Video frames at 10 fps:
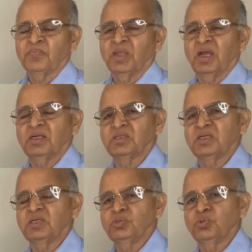and
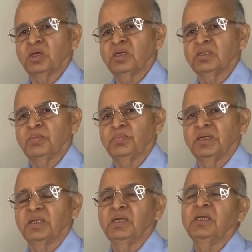say you are in the
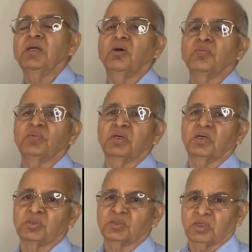beginning of the
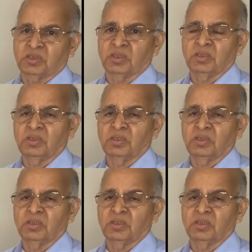construction.